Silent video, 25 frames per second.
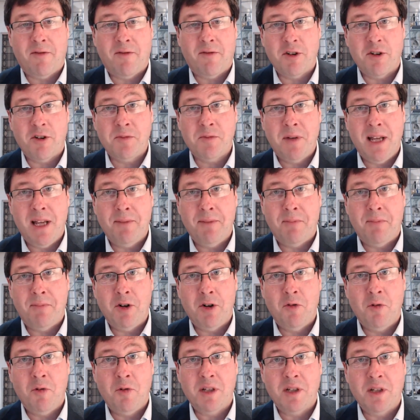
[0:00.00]
the first
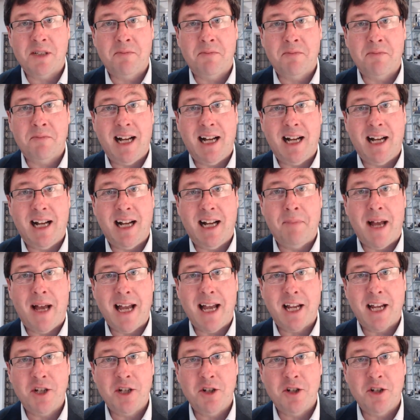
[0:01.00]
people who will smile
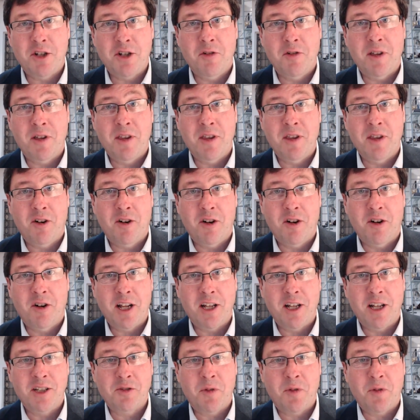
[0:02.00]
back at you in the
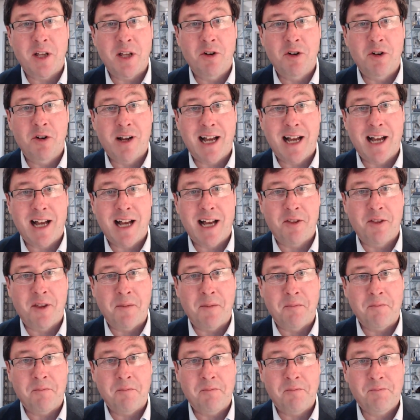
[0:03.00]
audience when you look out
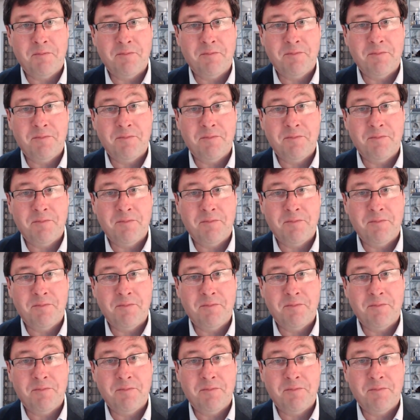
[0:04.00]
at them?